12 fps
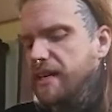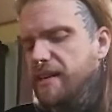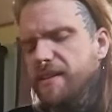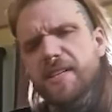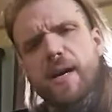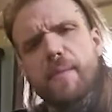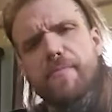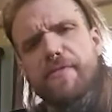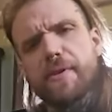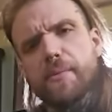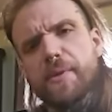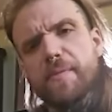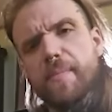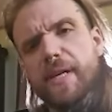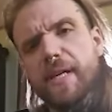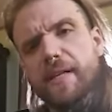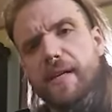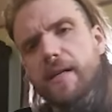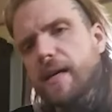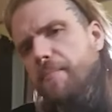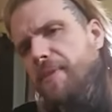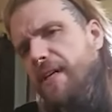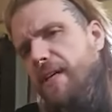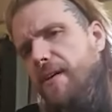kind of this comfort with being like,
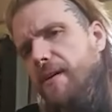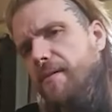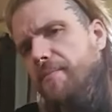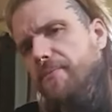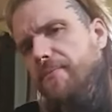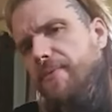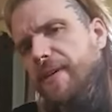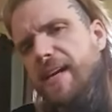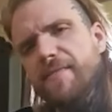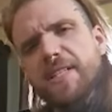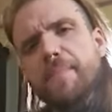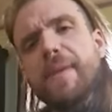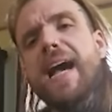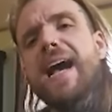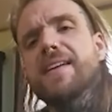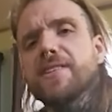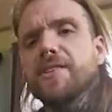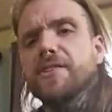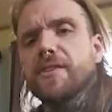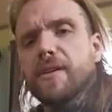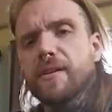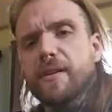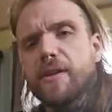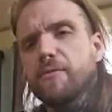I'm here kind of as a
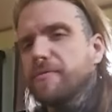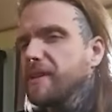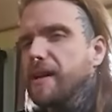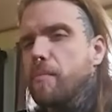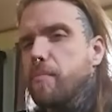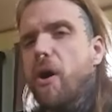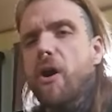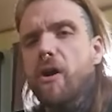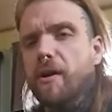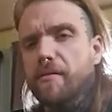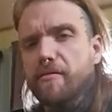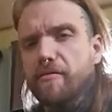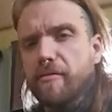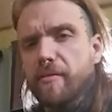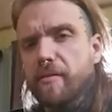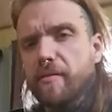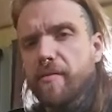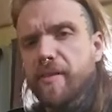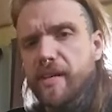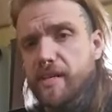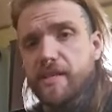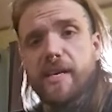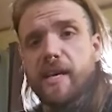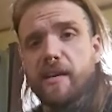passenger. I don't feel like a part of
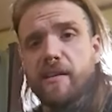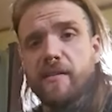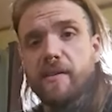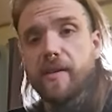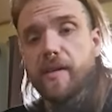this thing.